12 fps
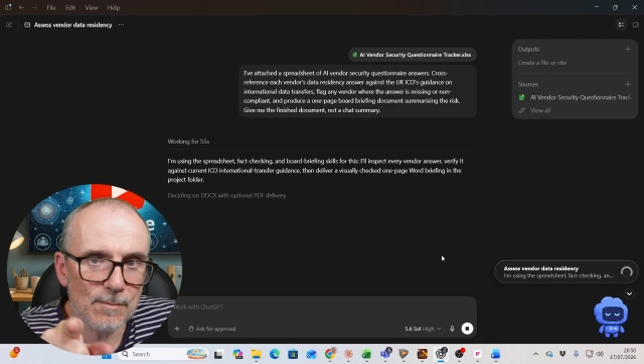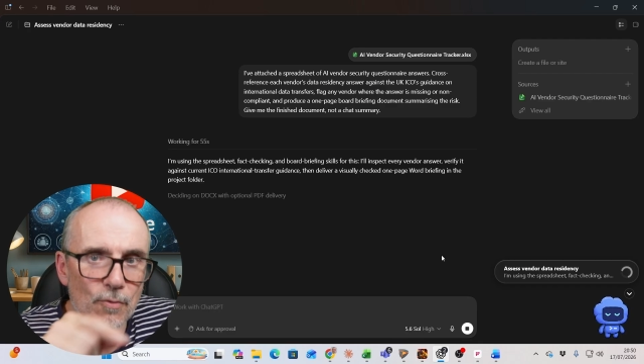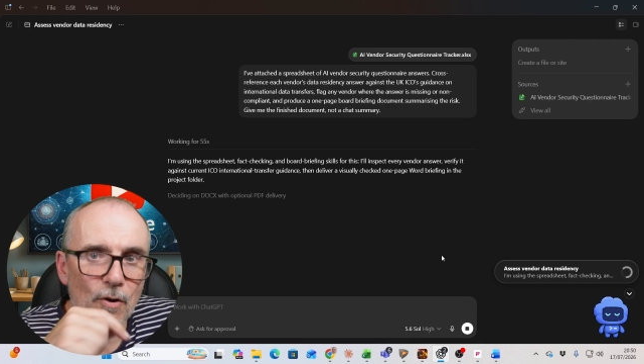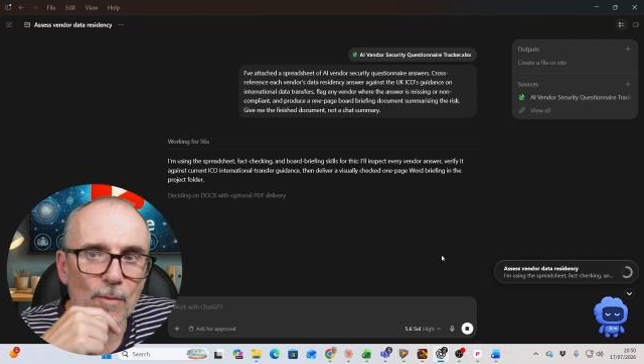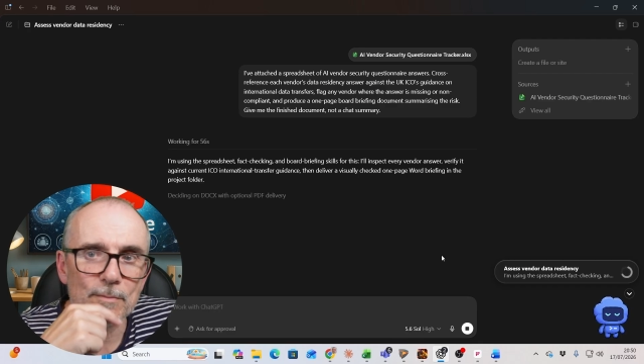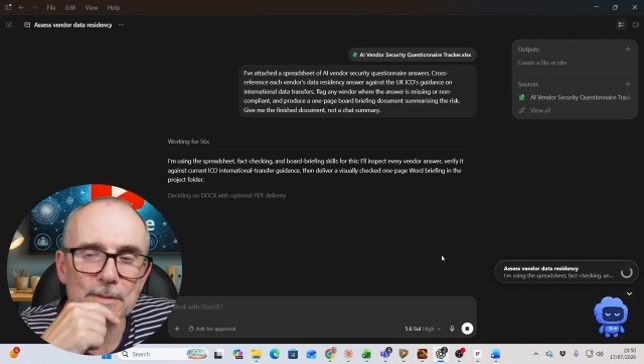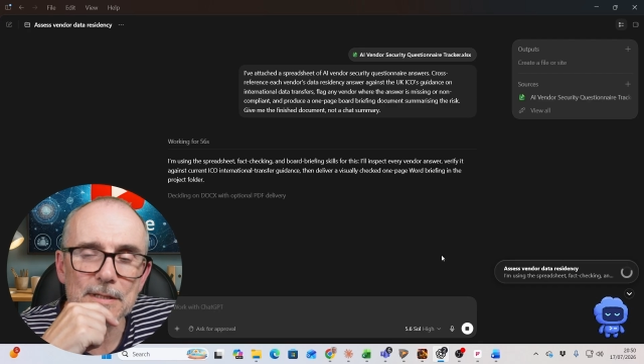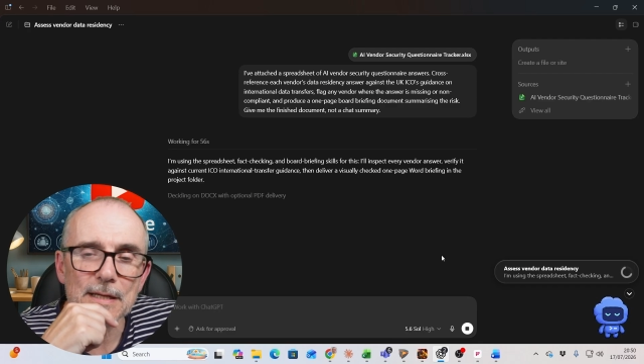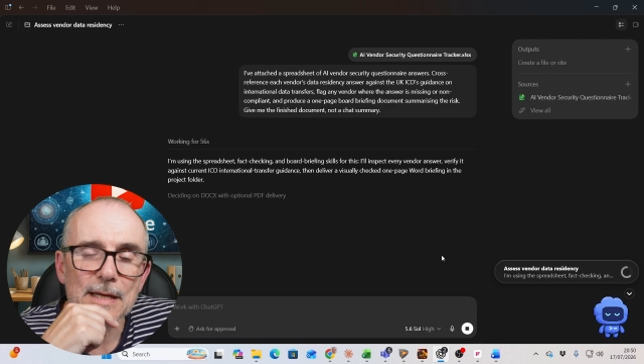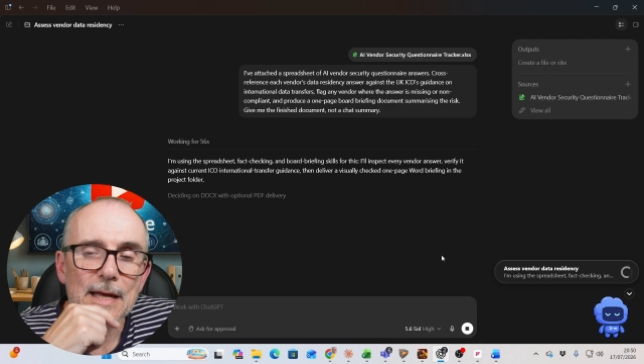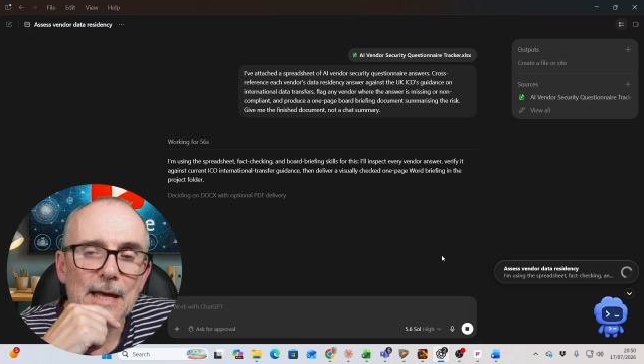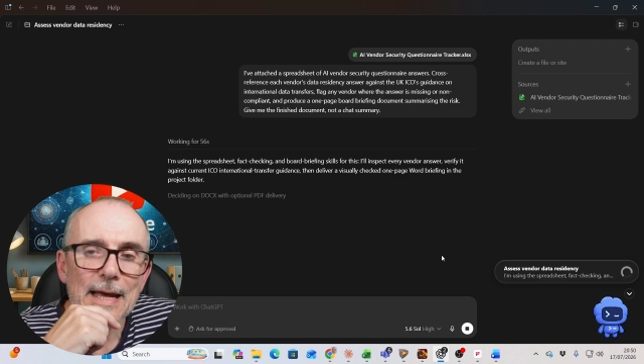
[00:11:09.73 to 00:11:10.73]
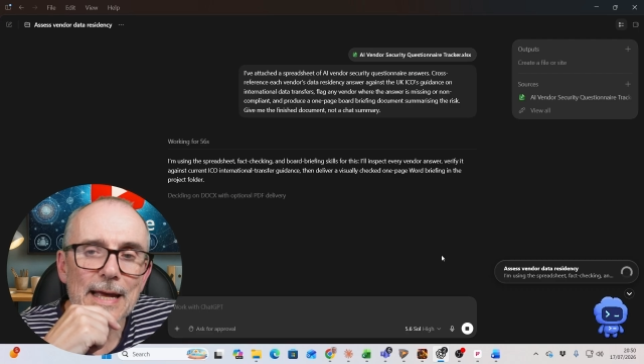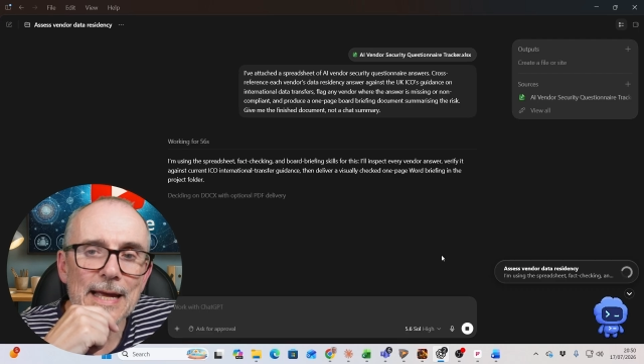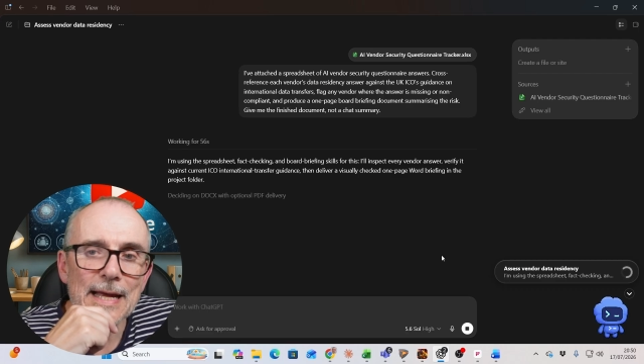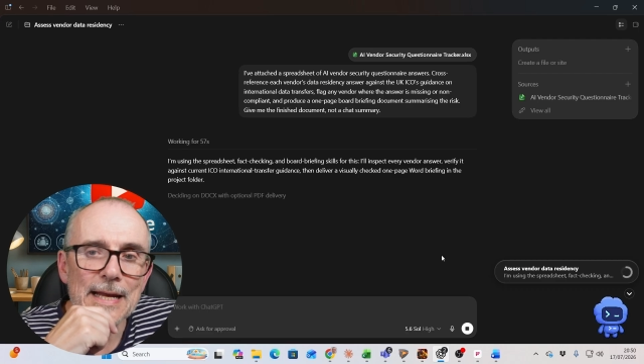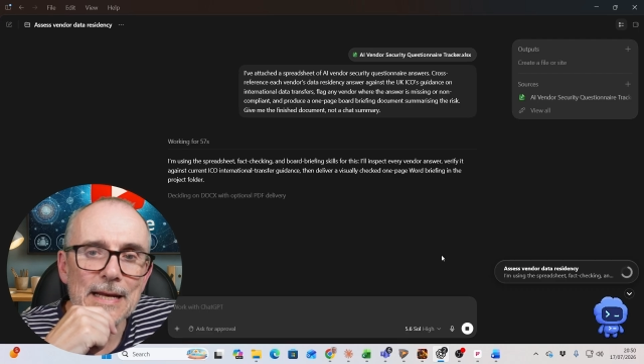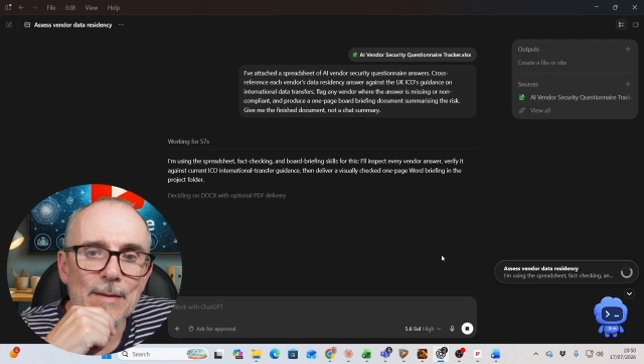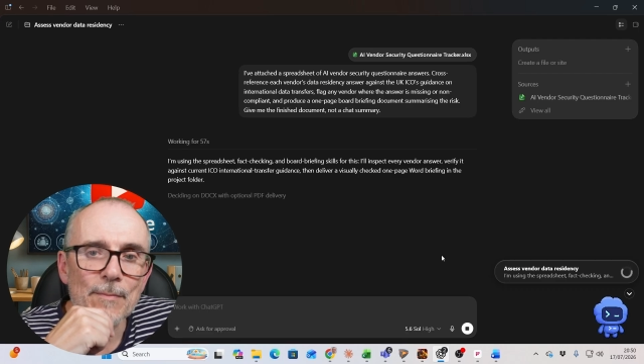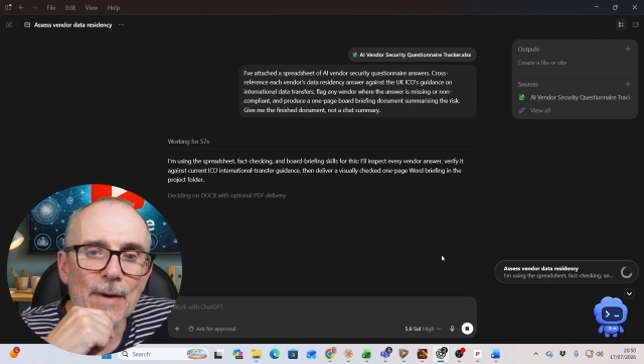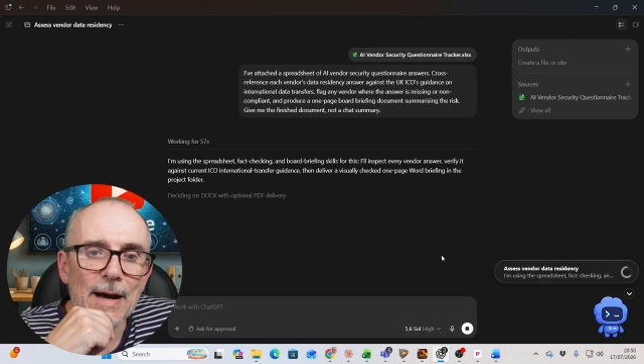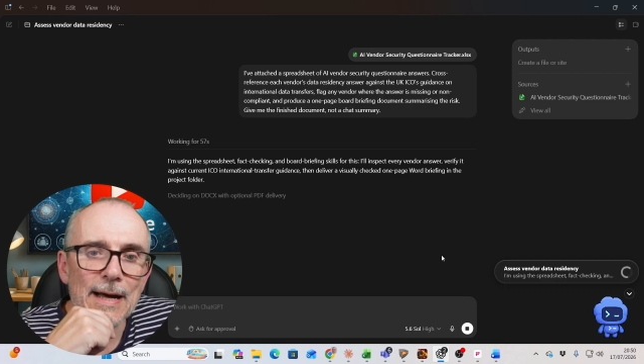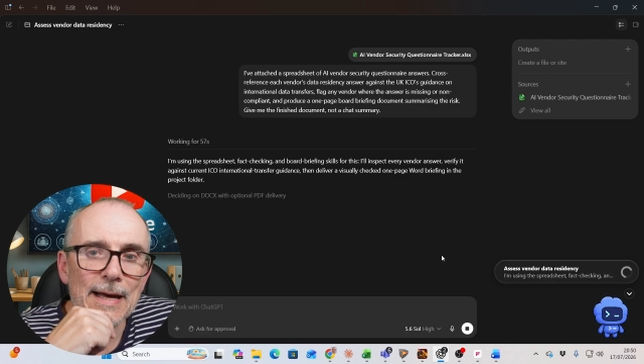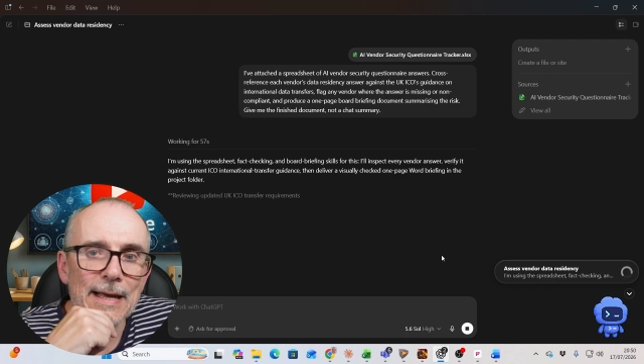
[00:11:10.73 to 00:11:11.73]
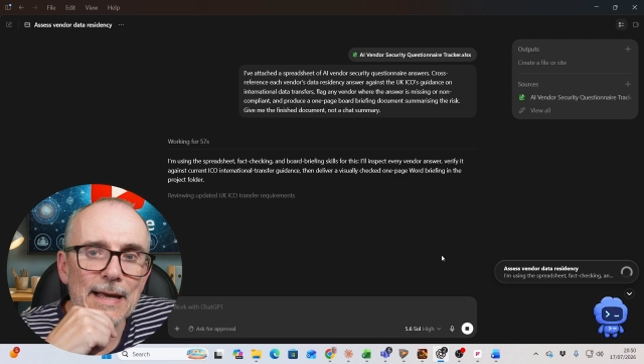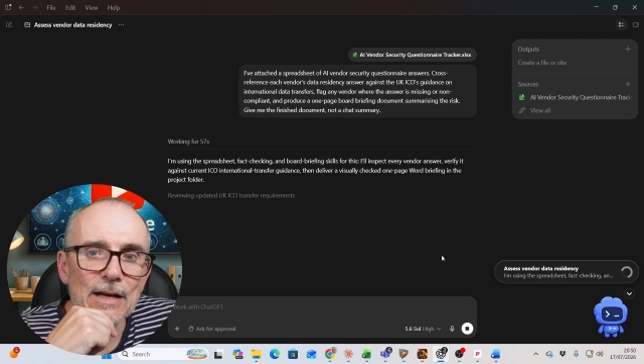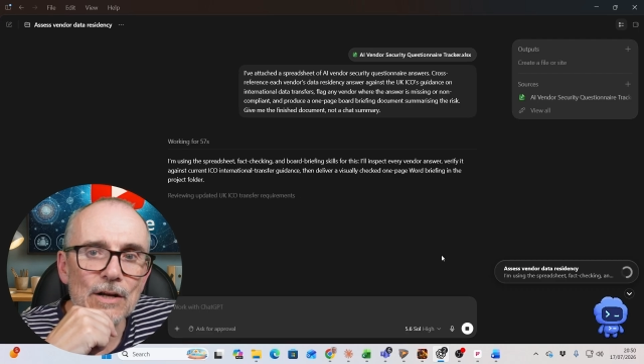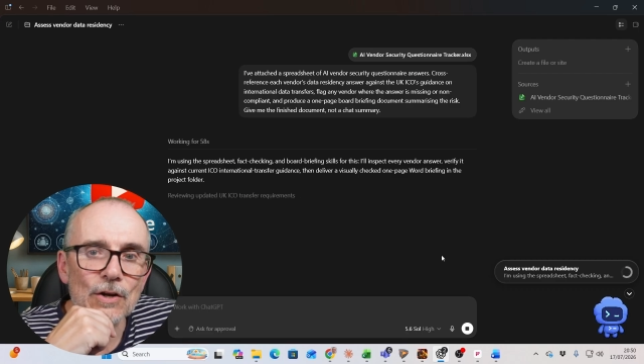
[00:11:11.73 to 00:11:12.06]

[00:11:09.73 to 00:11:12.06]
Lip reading: prompt in my